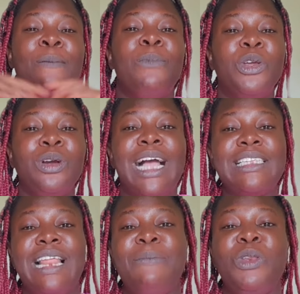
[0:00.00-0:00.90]
but you
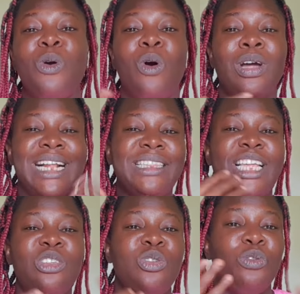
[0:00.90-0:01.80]
guys let me know other
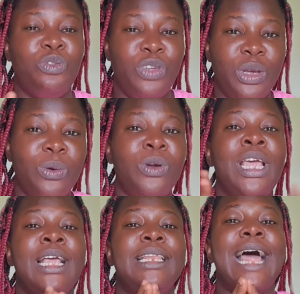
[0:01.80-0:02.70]
things you feel
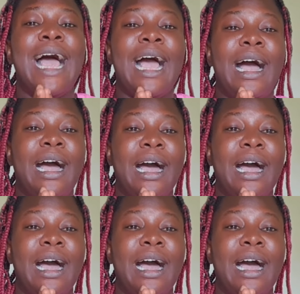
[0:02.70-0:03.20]
that